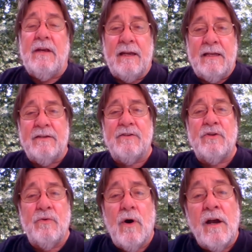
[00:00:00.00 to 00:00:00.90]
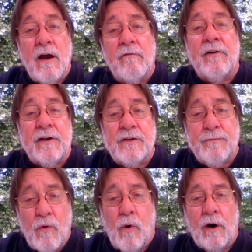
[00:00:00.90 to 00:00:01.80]
and gets to a governance
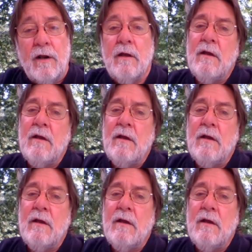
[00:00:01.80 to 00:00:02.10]
board.